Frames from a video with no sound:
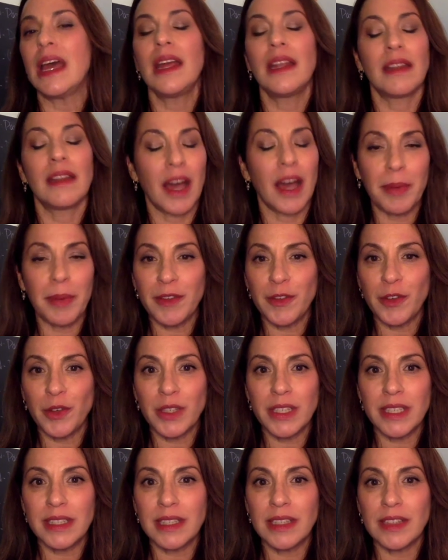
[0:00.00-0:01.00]
not by
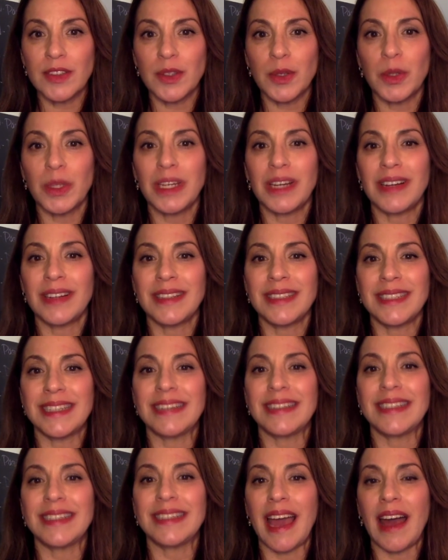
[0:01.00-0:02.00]
focusing solely on
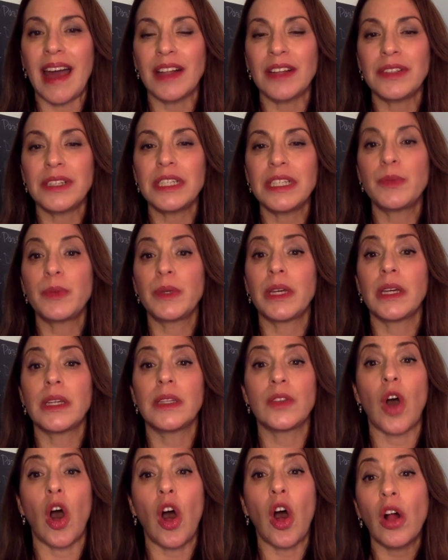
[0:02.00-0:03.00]
daily calories
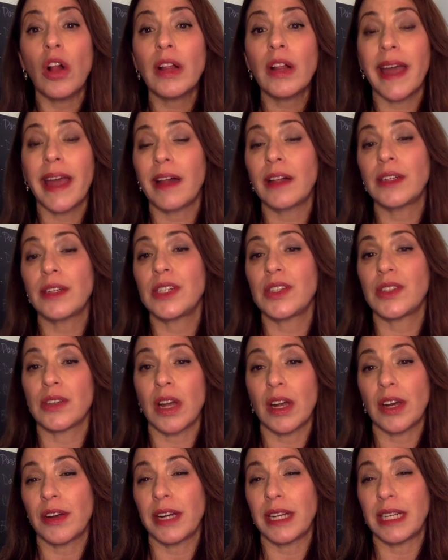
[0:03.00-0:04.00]
because all calories are
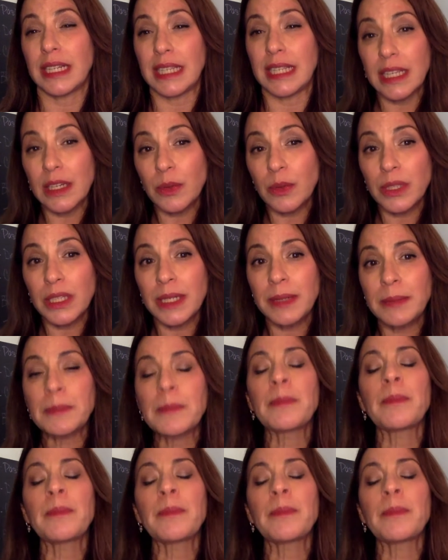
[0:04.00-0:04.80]
not created equally.